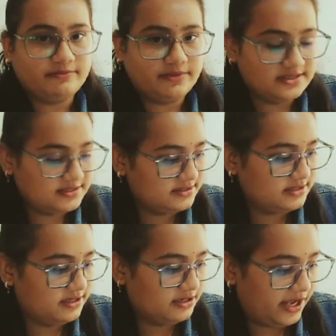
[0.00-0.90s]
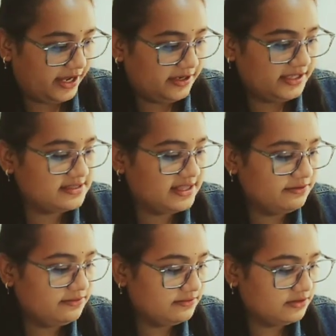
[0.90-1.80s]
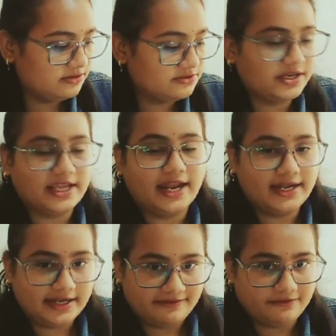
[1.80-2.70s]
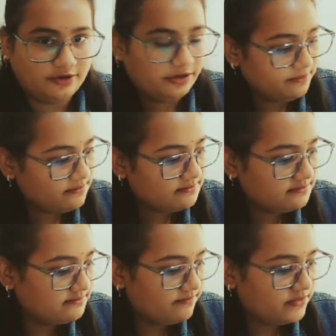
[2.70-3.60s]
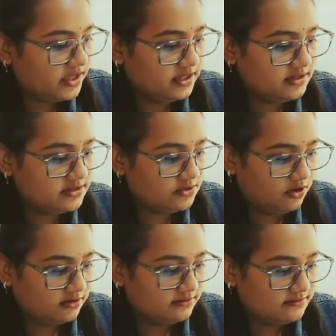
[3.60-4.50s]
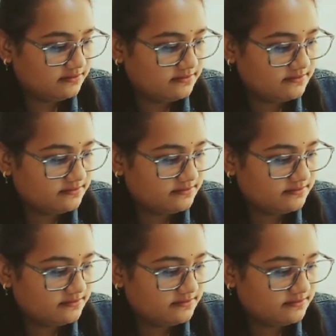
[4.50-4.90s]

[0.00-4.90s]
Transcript: theme is anti-war. In the song